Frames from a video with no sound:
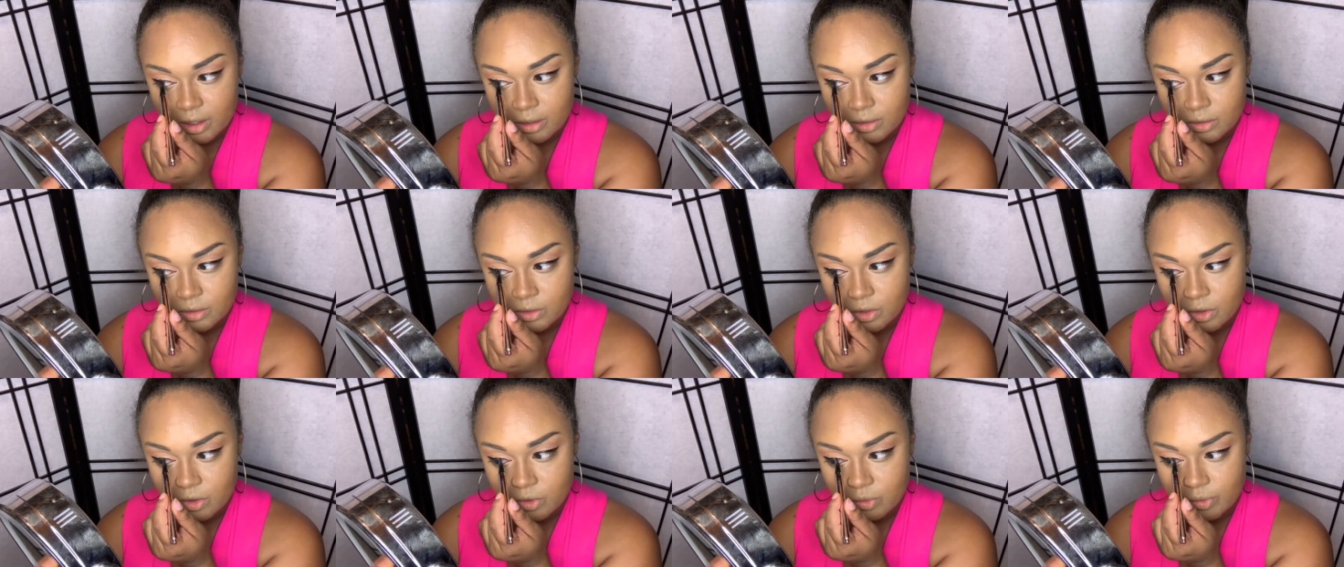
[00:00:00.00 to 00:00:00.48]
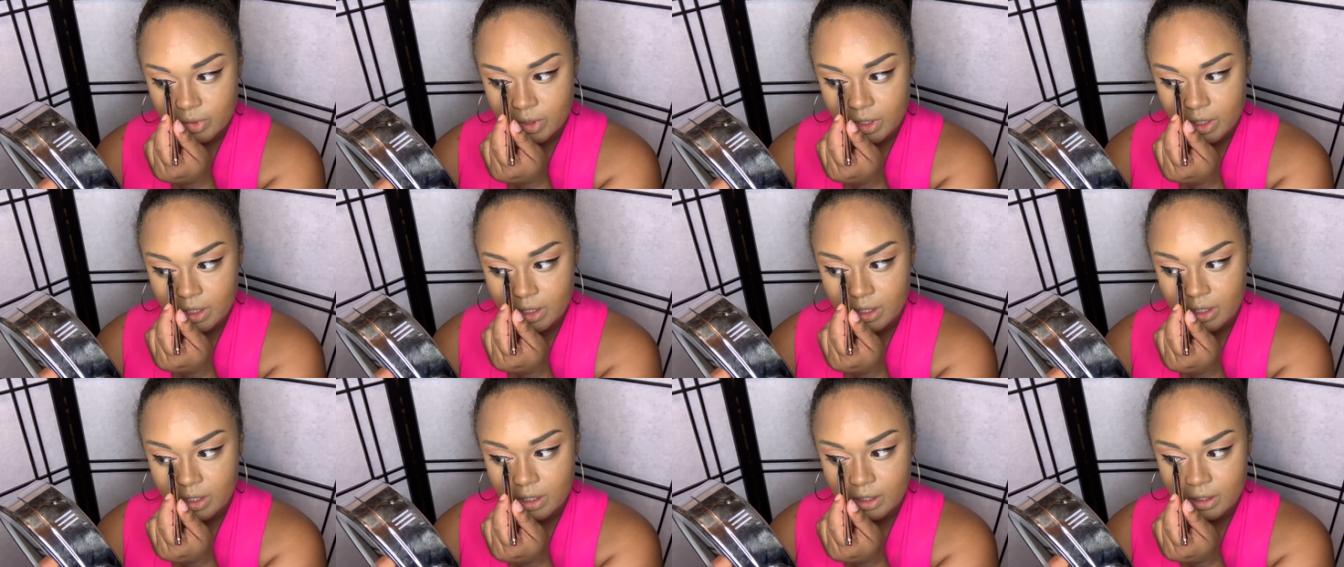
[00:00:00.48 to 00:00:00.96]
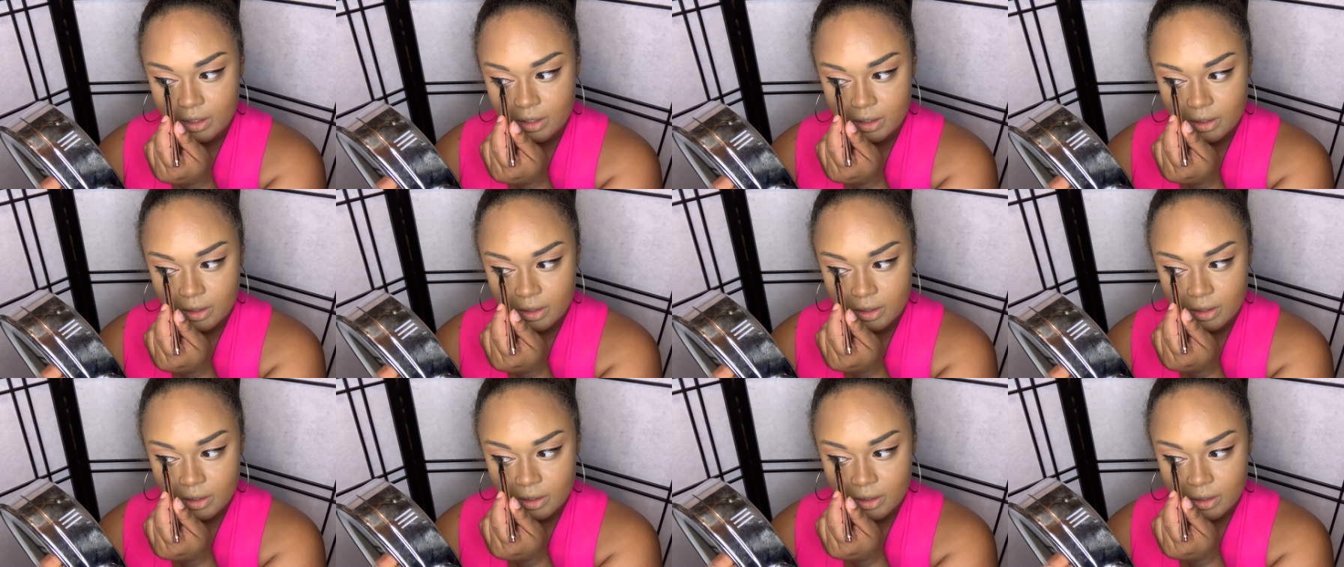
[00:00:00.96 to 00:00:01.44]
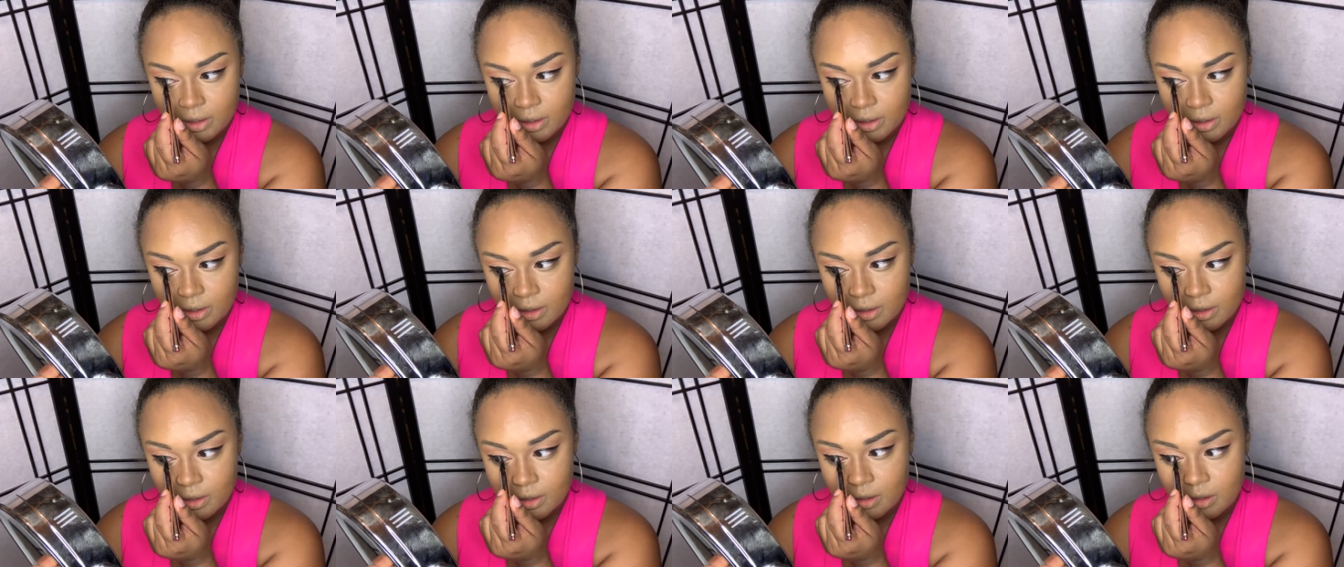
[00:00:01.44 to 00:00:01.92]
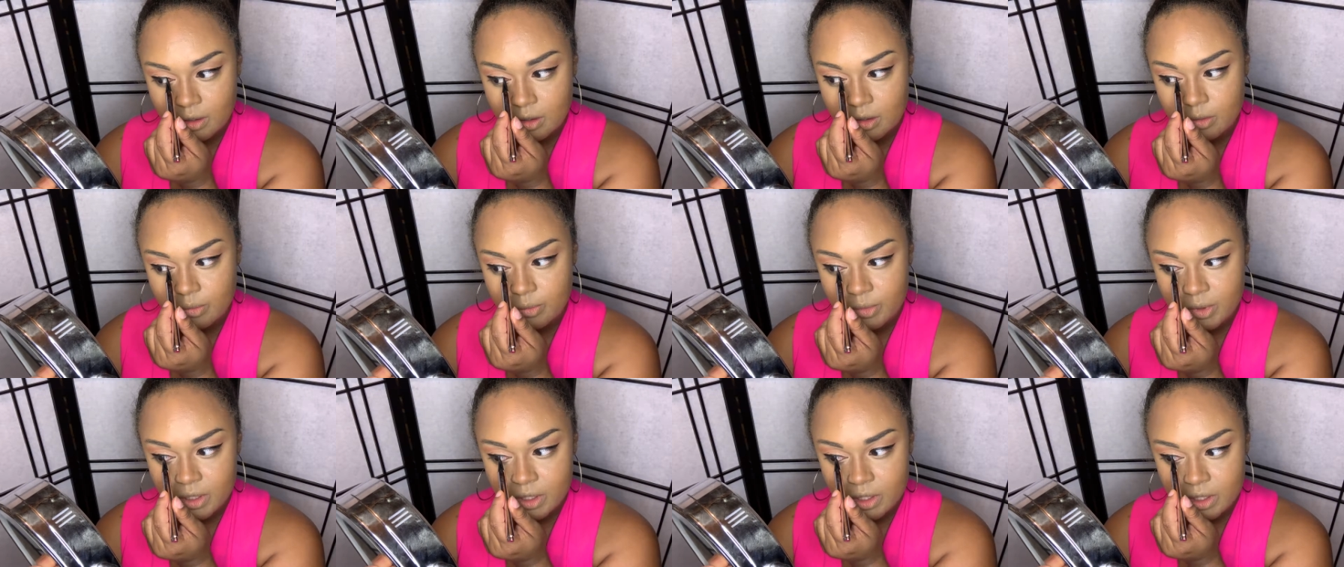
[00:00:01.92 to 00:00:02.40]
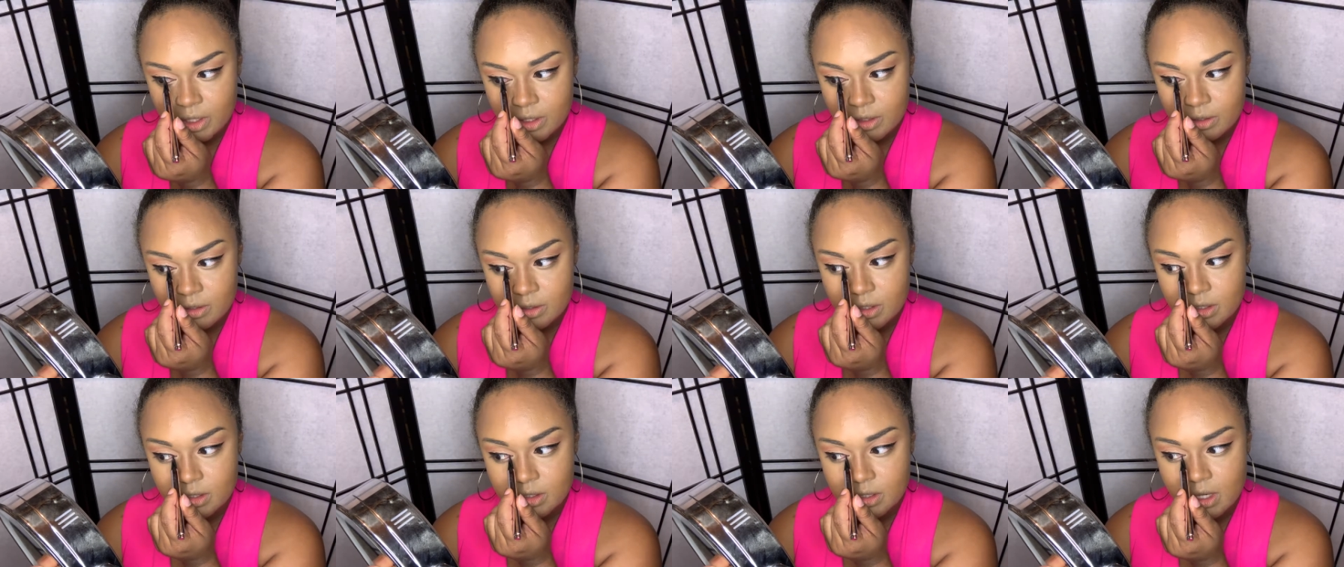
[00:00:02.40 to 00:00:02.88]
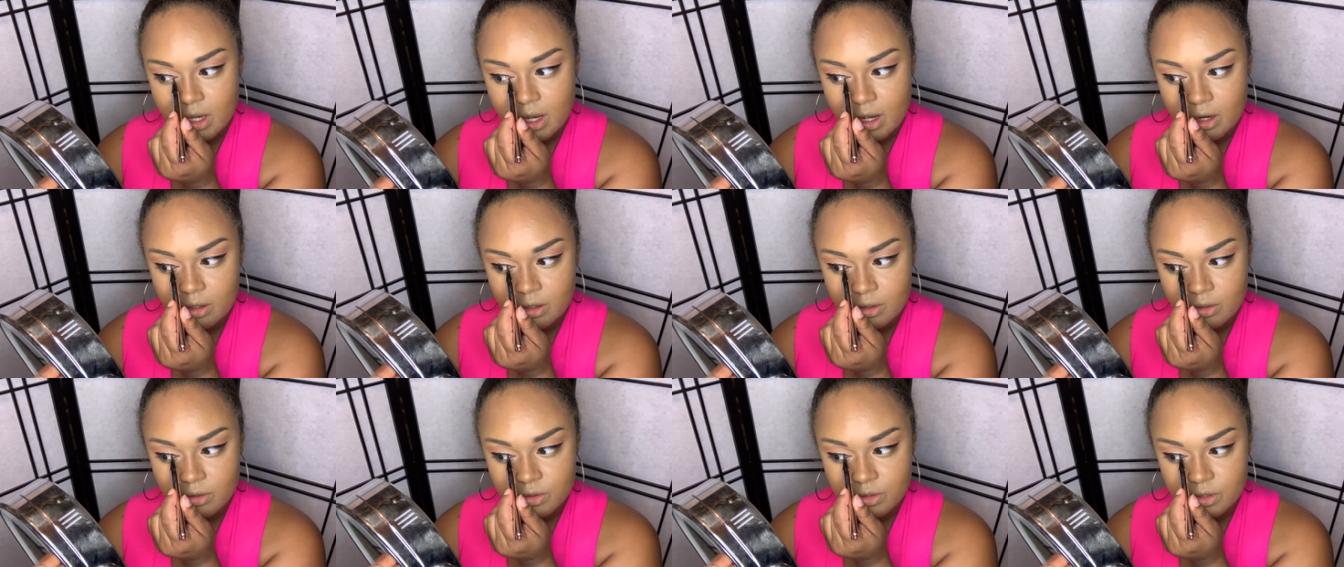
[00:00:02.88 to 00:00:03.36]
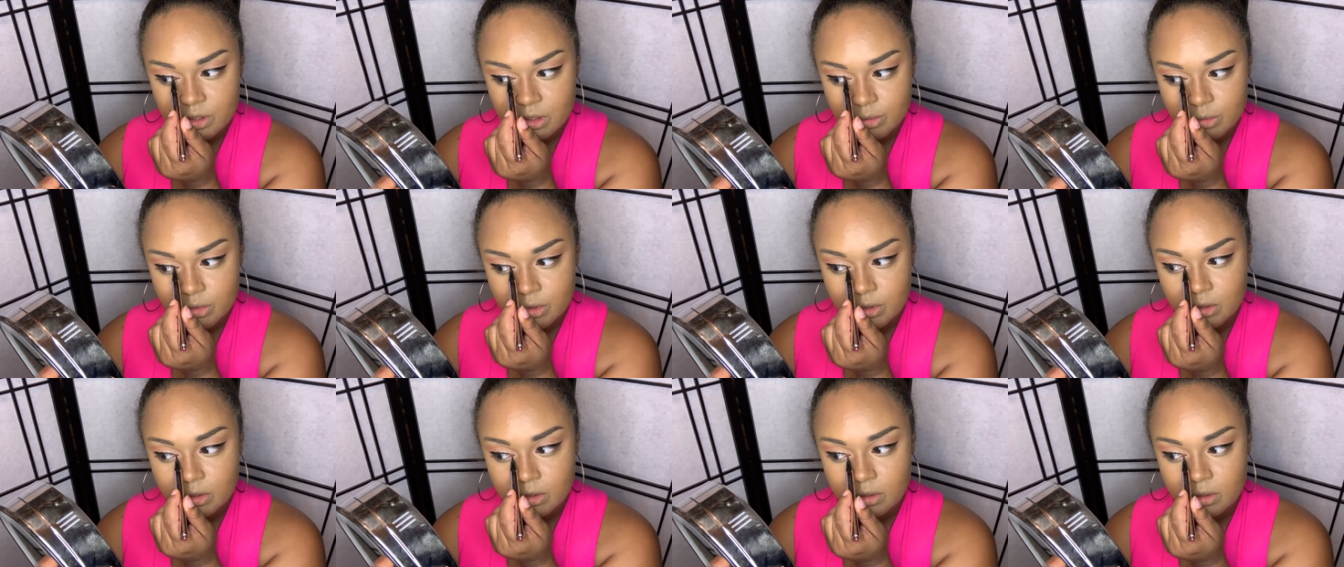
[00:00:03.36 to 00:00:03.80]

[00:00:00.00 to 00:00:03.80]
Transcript: don't panic, because it's a hot girl summer.